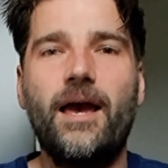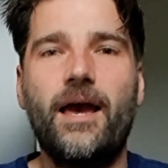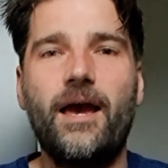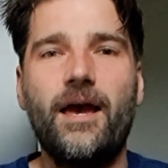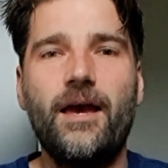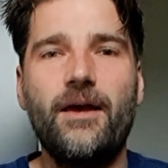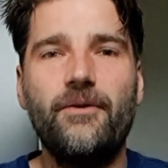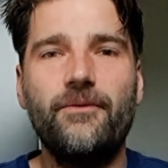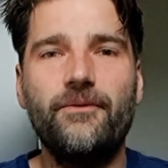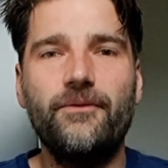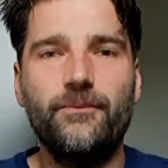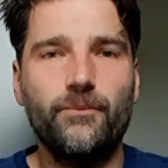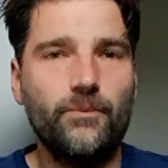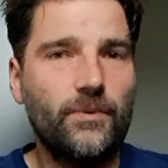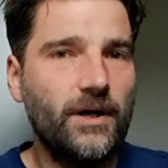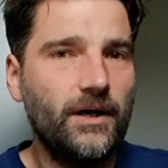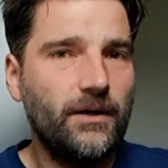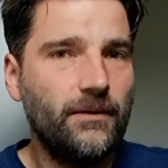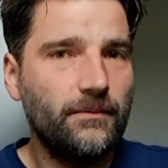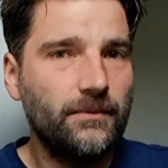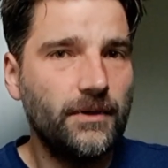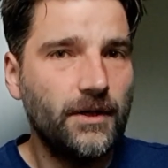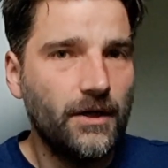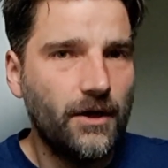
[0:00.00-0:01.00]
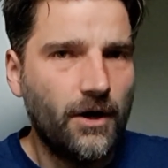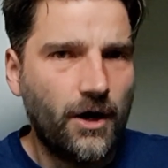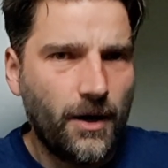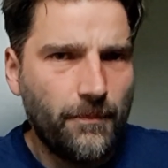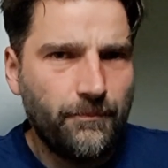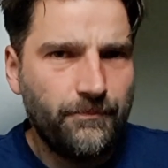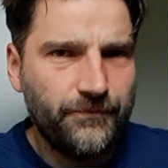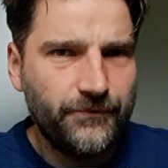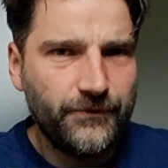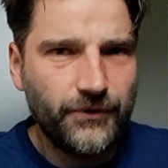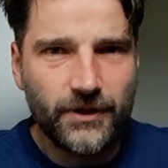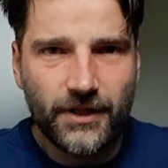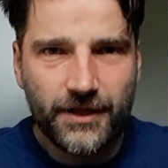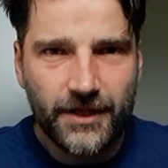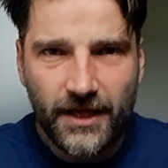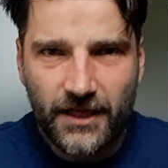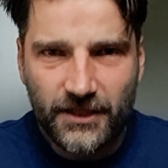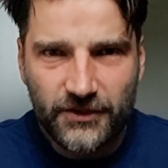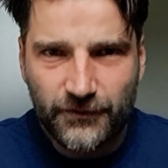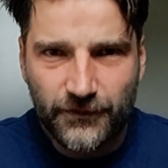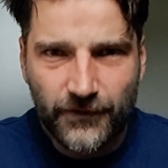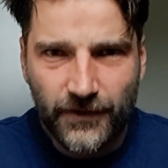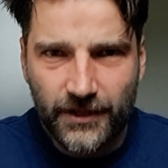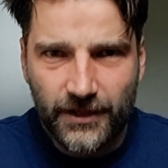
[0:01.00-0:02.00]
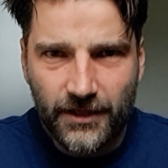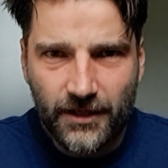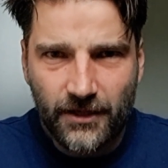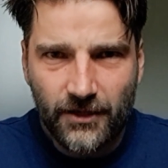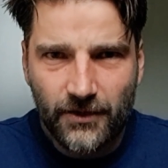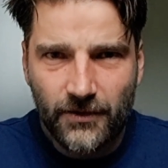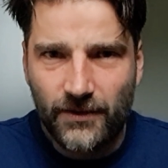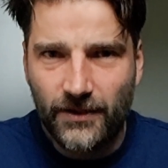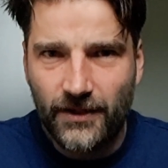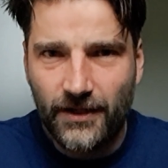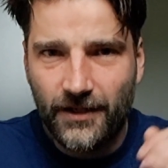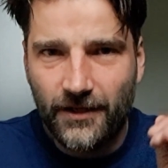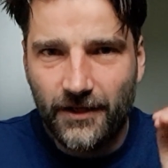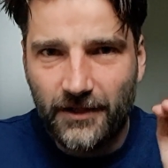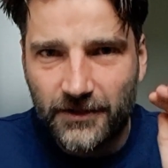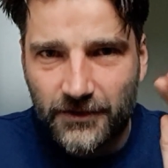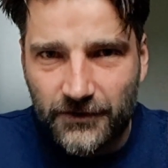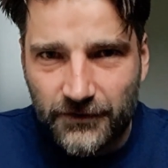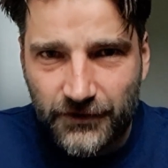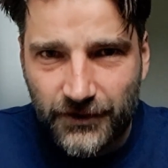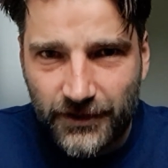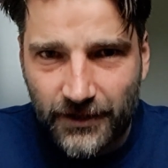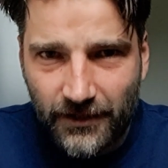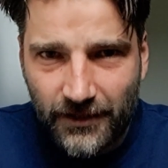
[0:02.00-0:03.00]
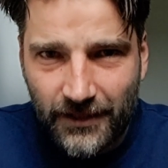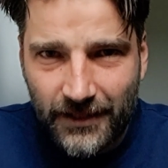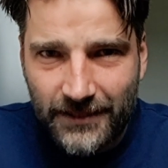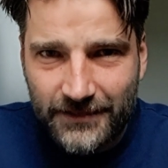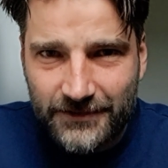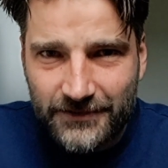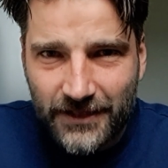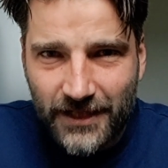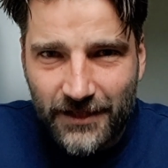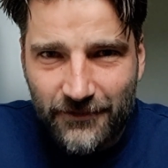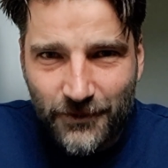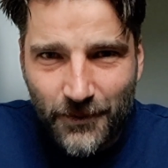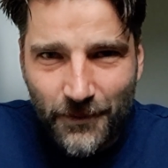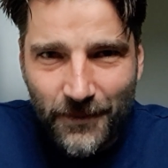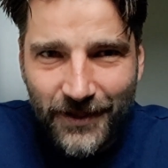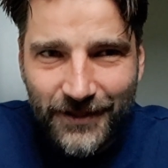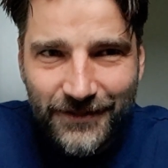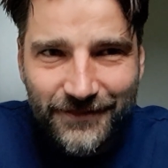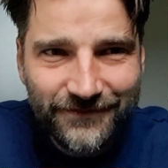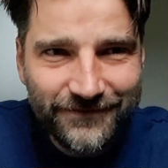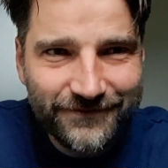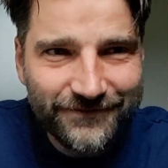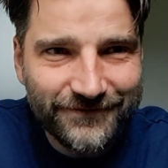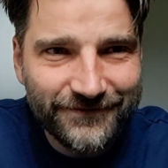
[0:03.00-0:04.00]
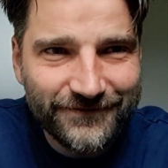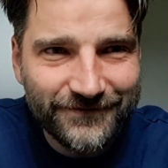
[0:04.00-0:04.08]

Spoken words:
and well, up to the next video. See you later everyone.